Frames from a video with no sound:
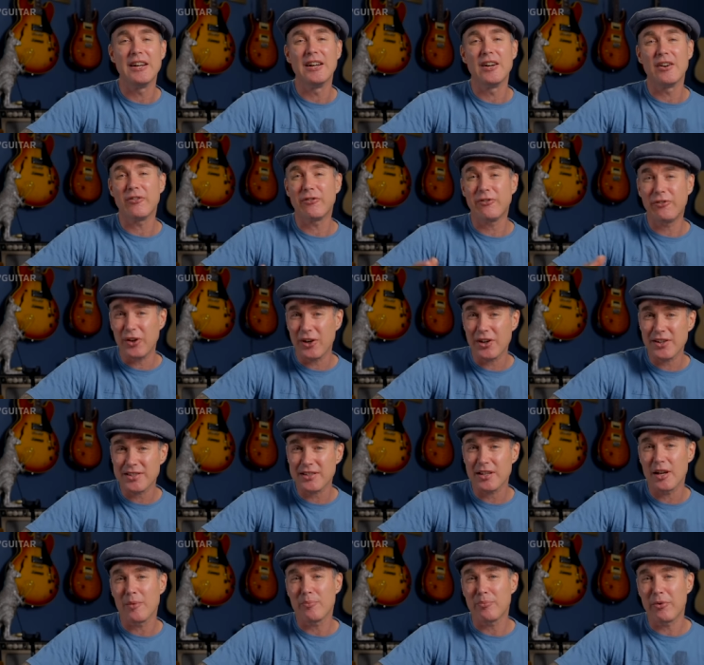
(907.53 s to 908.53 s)
first
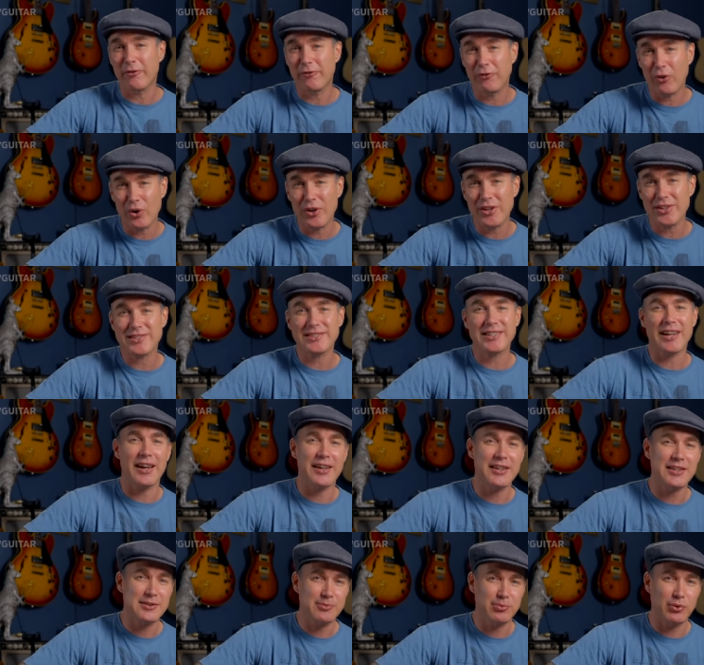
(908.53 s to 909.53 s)
before you start
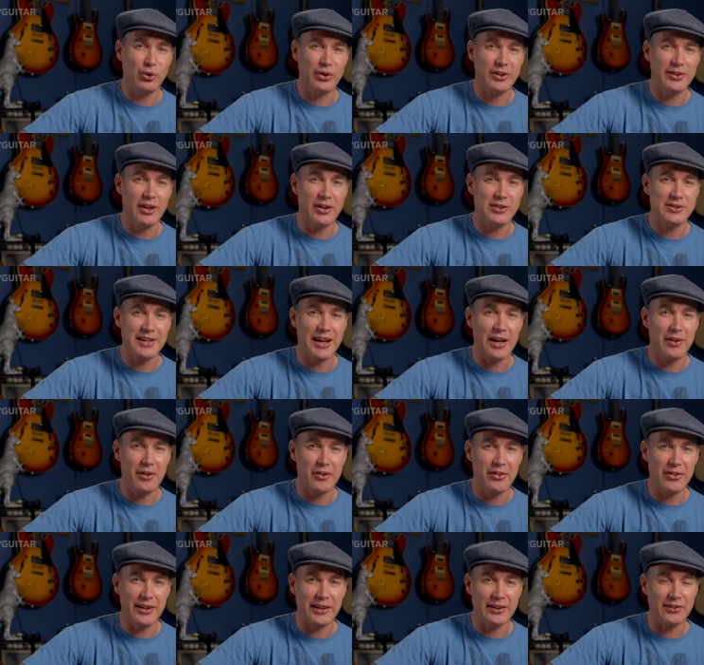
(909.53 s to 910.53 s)
exploring those other
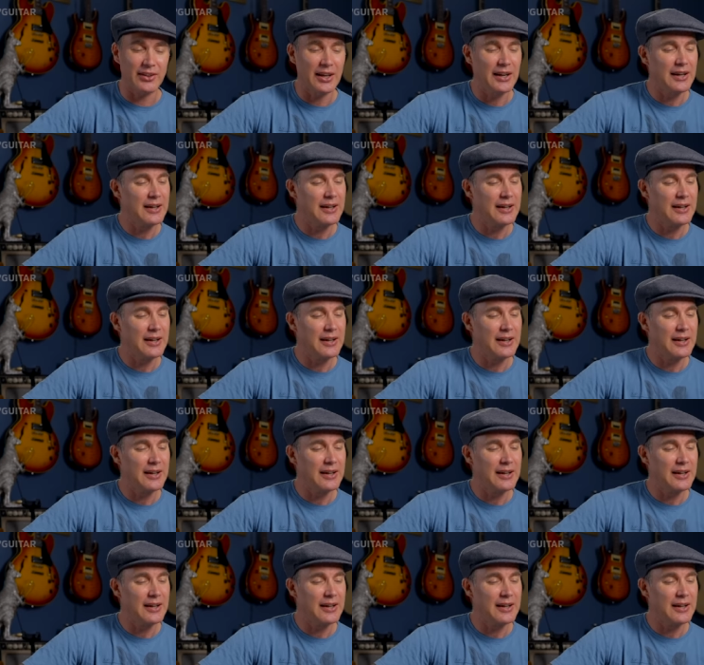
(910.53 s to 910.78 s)
things.